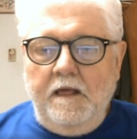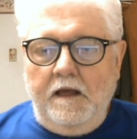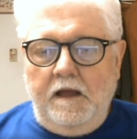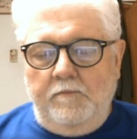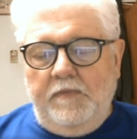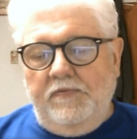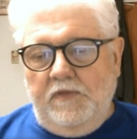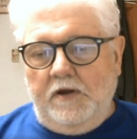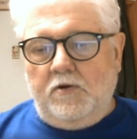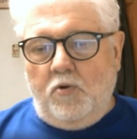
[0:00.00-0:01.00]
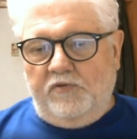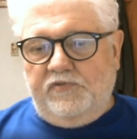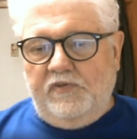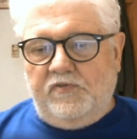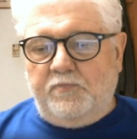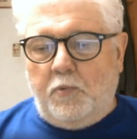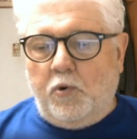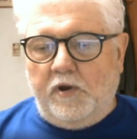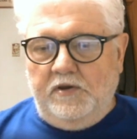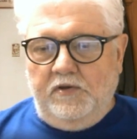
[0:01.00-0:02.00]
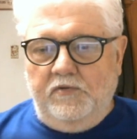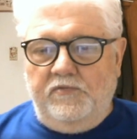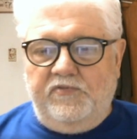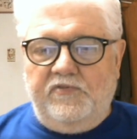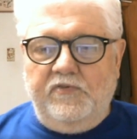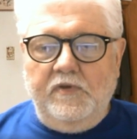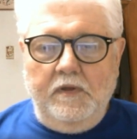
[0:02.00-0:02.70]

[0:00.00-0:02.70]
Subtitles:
And then, of course, at Sporting News,